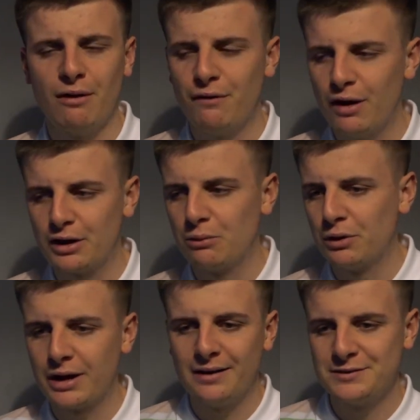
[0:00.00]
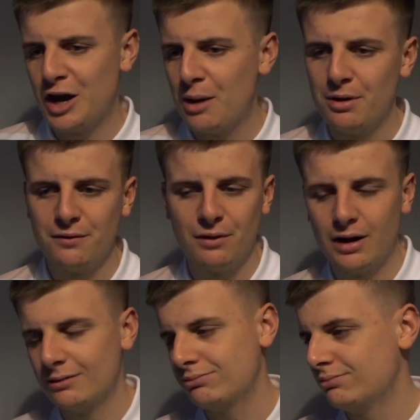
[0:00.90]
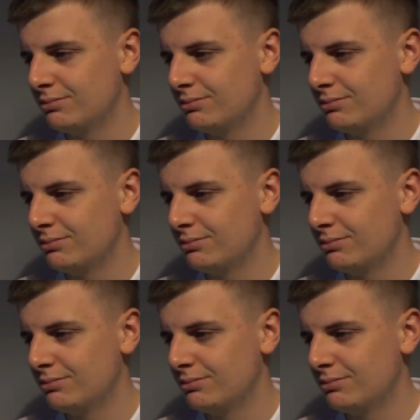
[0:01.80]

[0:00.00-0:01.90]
I feel like I'm running out of time, and I feel like